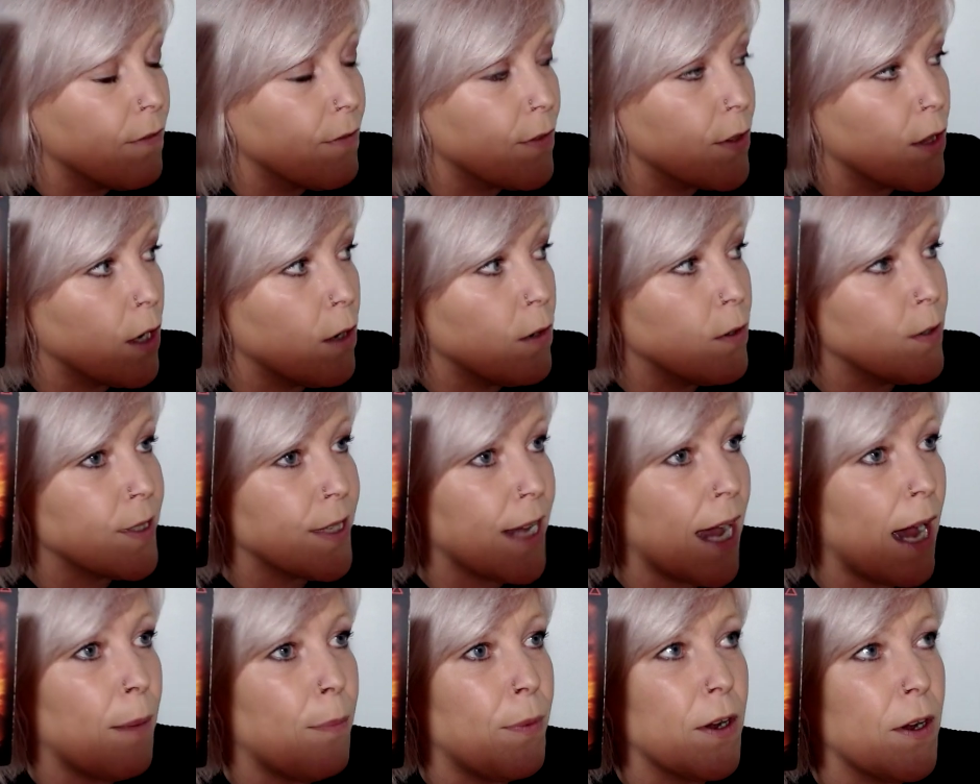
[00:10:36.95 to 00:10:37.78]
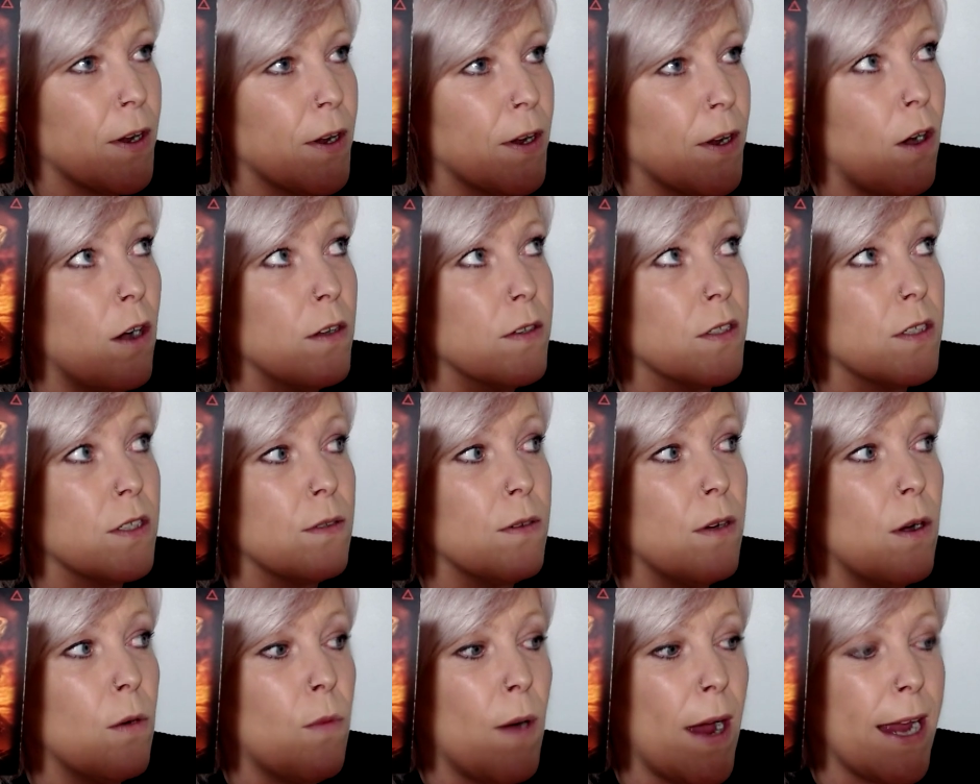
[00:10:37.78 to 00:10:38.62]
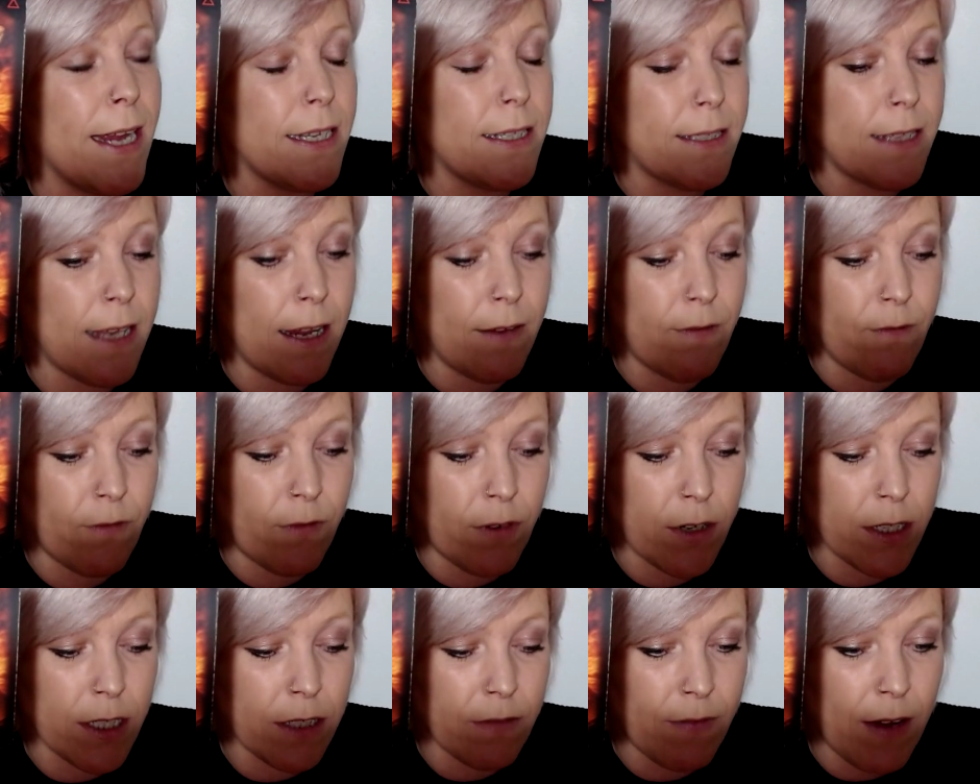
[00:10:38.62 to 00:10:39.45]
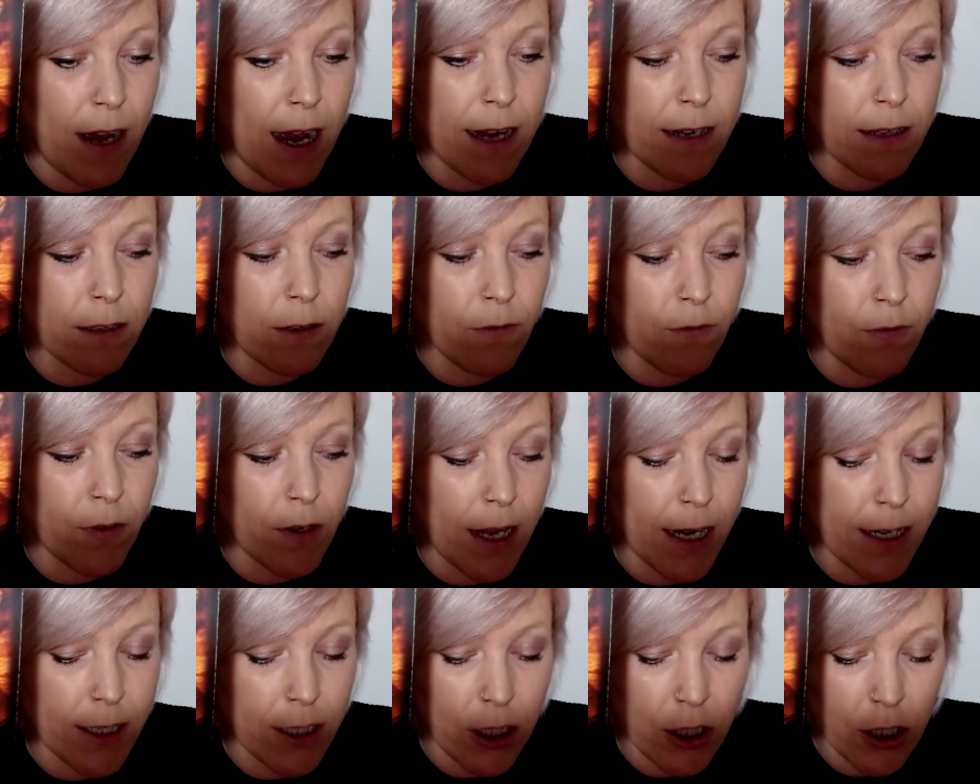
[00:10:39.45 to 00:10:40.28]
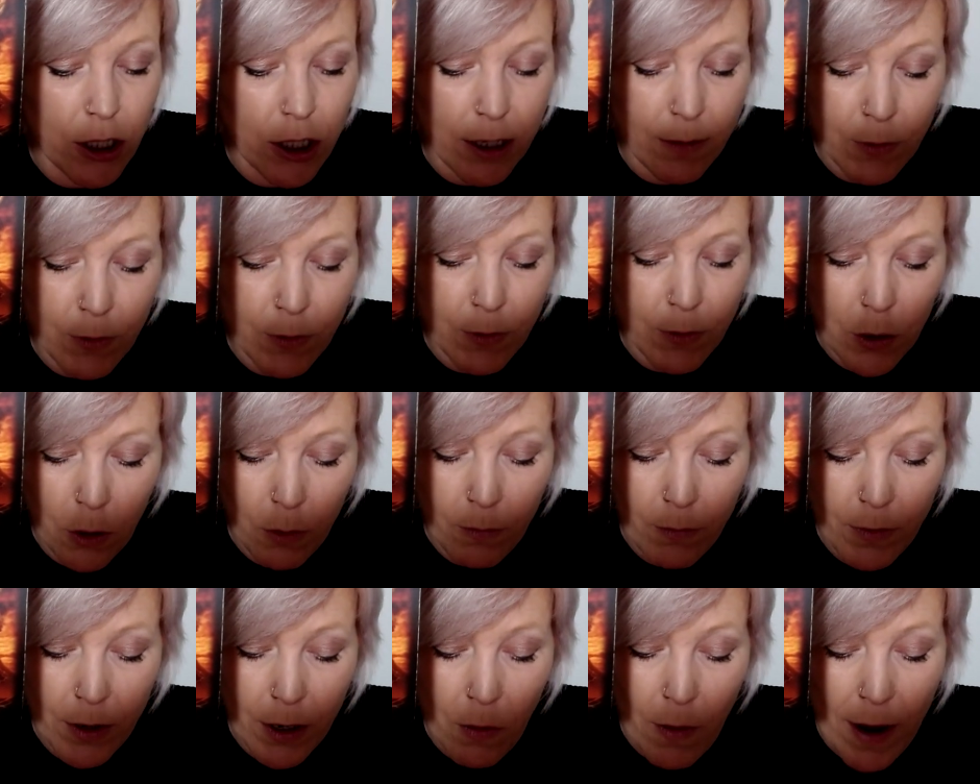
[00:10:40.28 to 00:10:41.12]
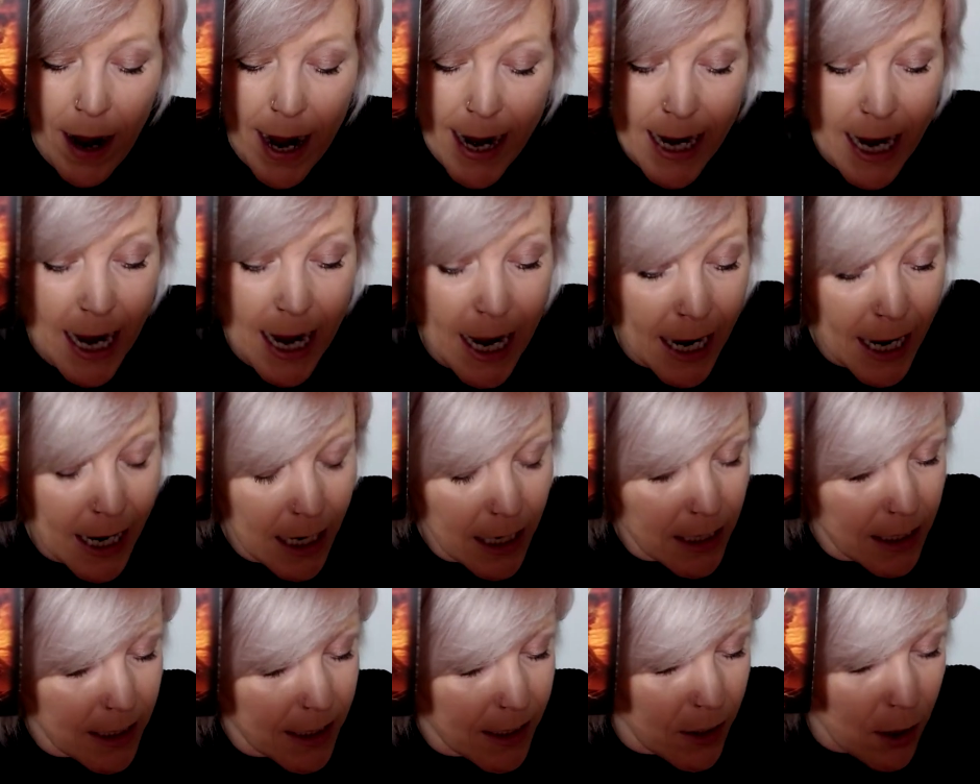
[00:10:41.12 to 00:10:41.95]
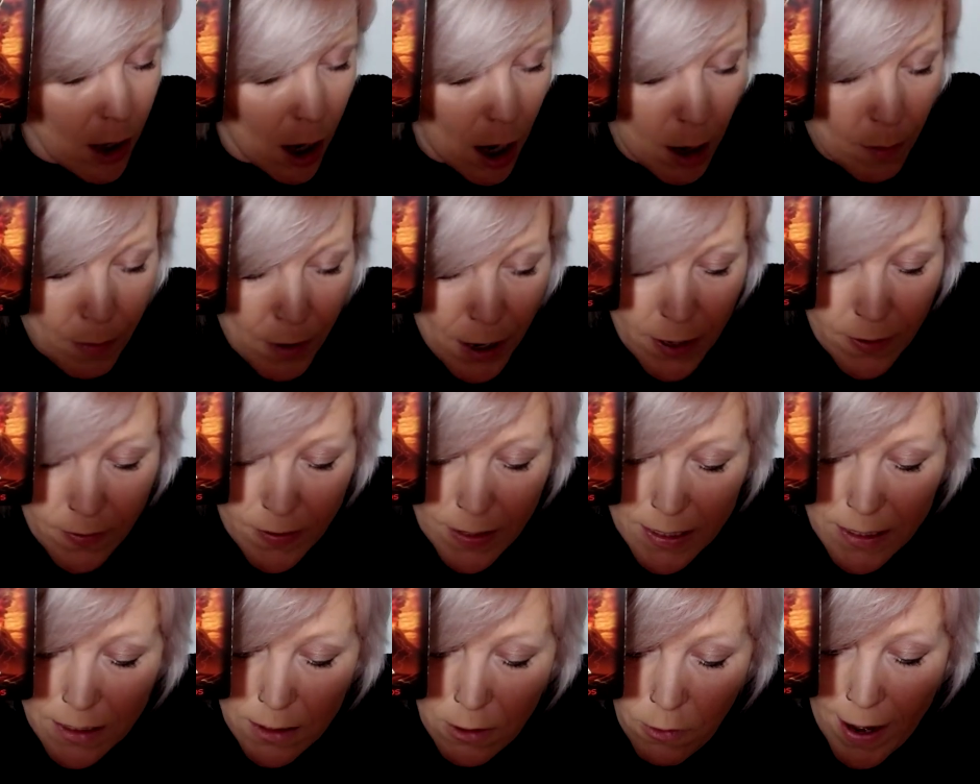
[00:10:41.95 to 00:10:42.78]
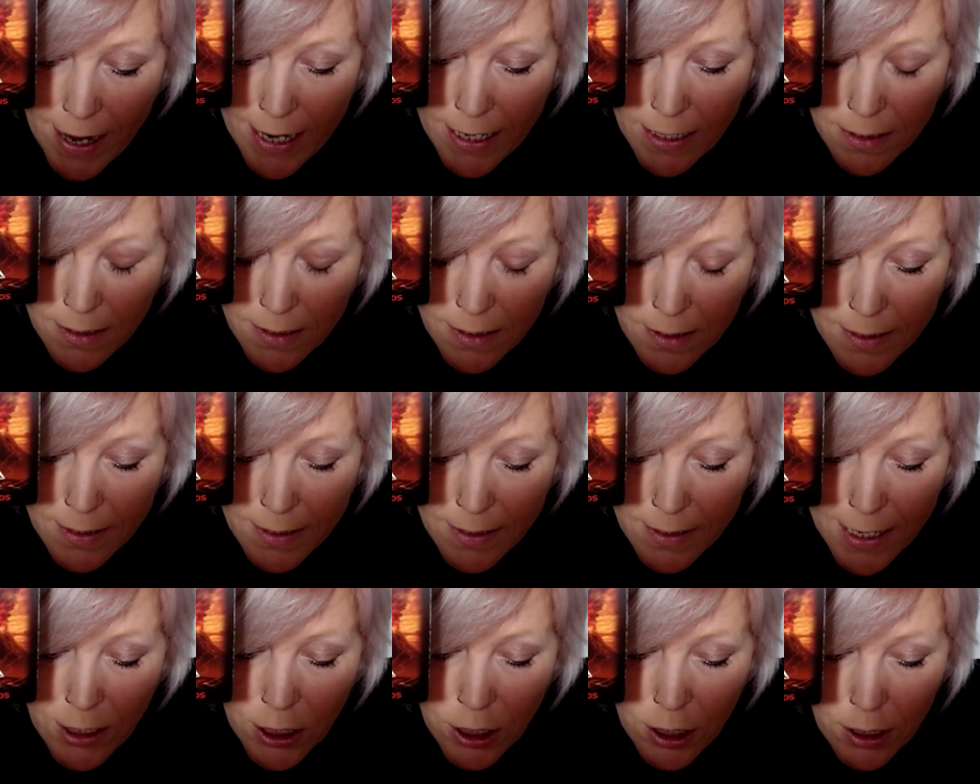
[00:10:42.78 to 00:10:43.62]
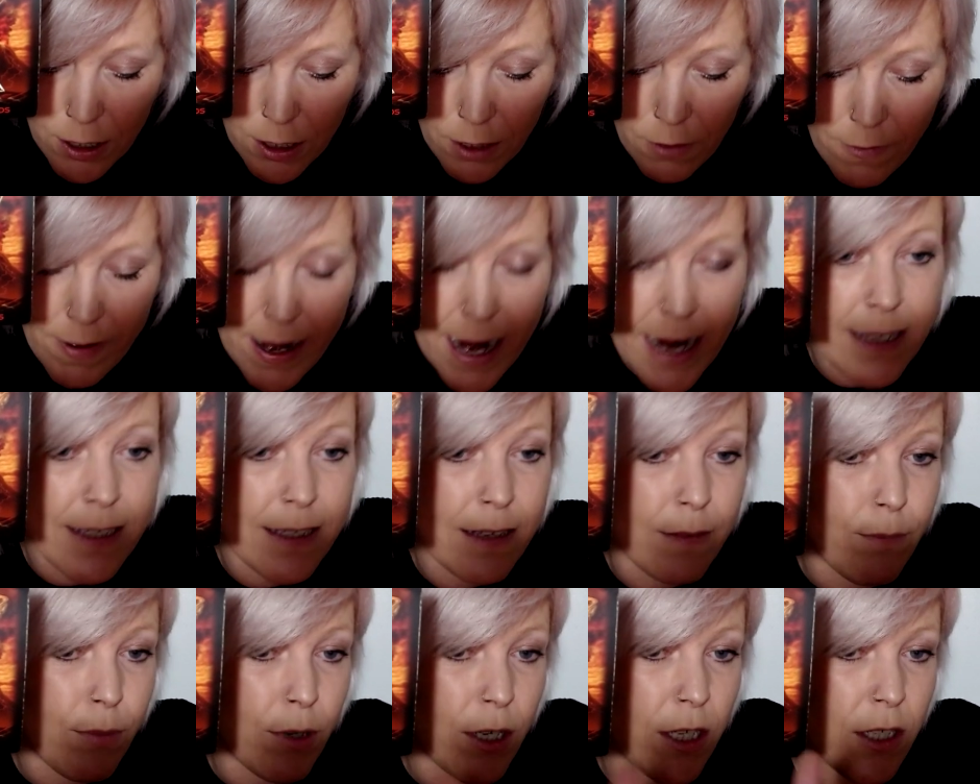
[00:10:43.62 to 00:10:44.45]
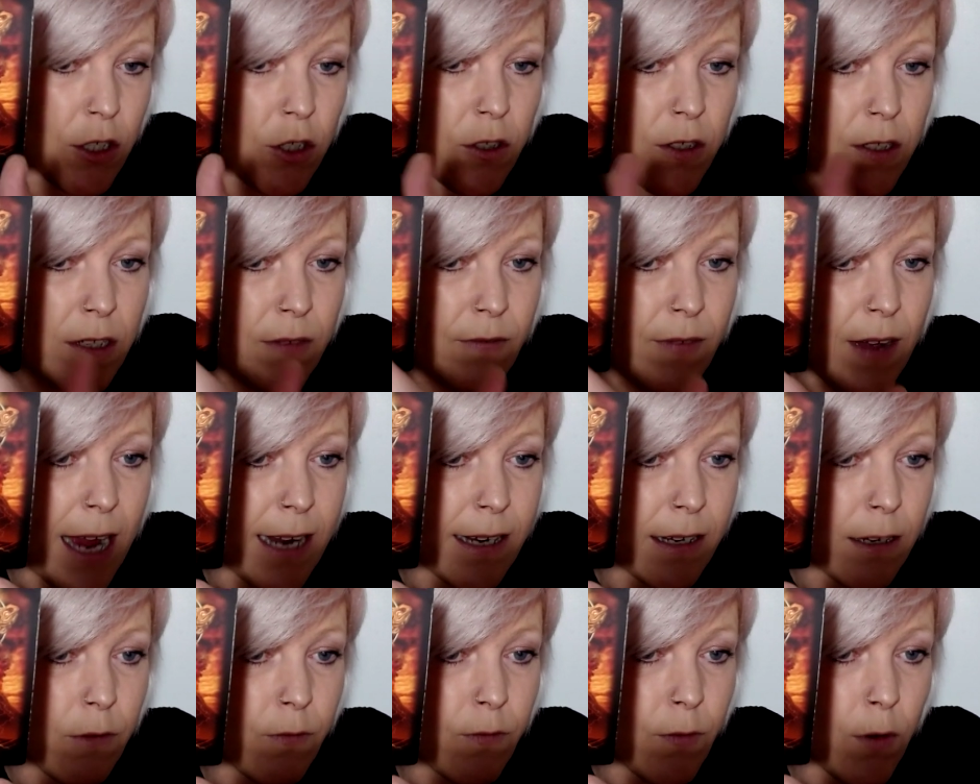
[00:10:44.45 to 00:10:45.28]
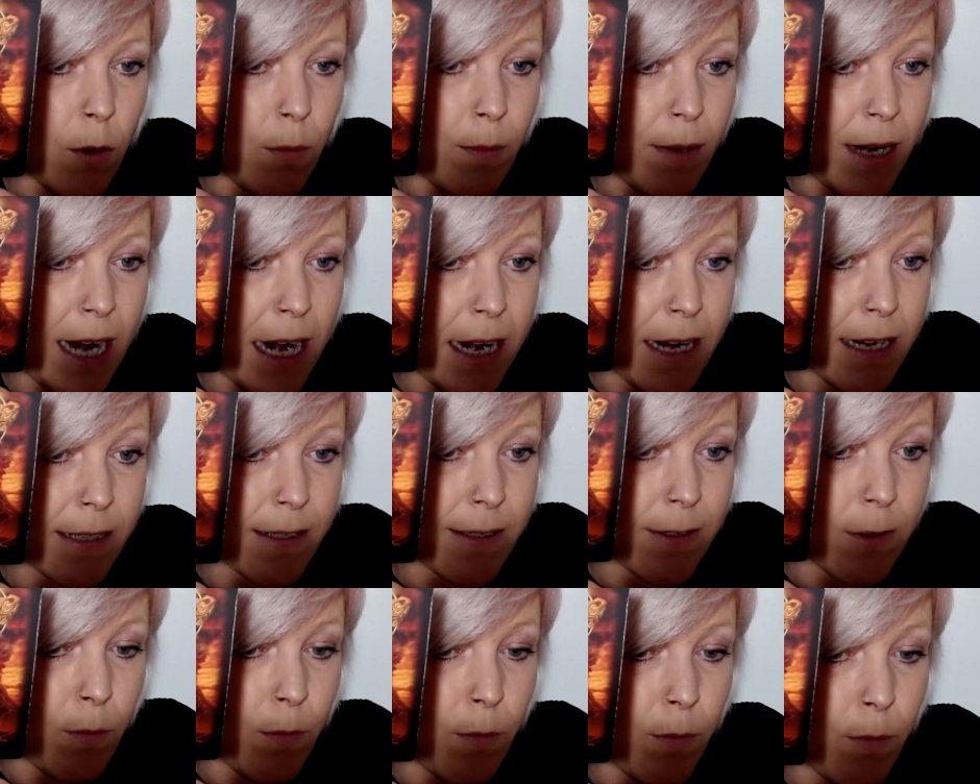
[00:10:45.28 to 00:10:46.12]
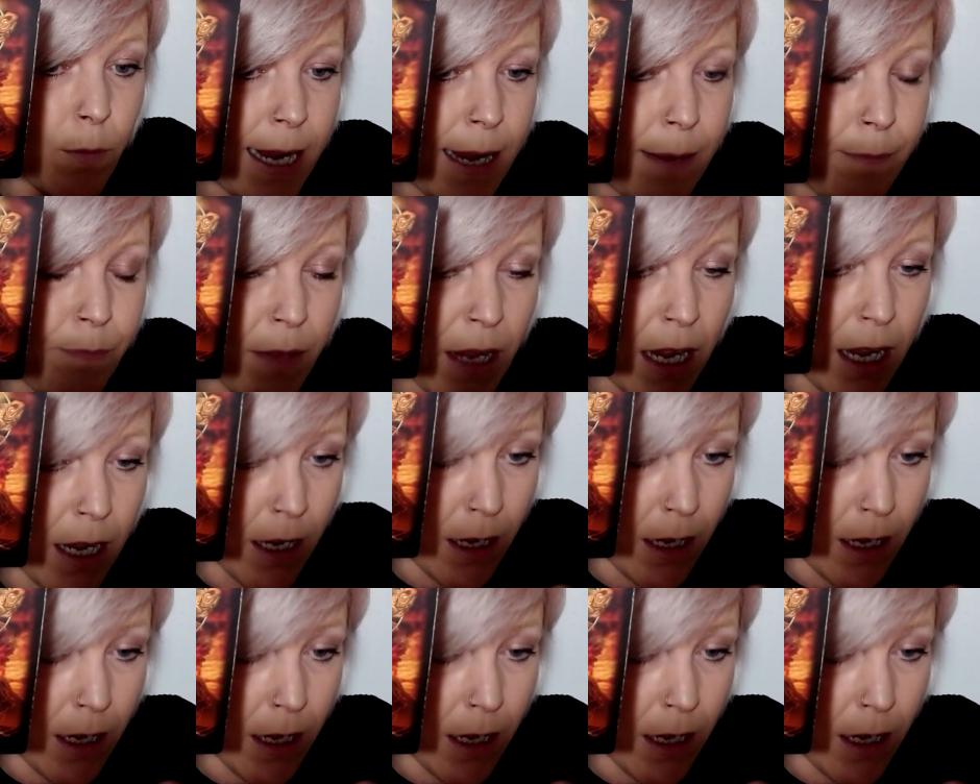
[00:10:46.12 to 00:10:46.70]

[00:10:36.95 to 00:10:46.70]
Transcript: For those Capricorns who are waiting for a divine love relationship to come your way, it's not about this great success you're creating, but it's just divine love coming in. It's coming in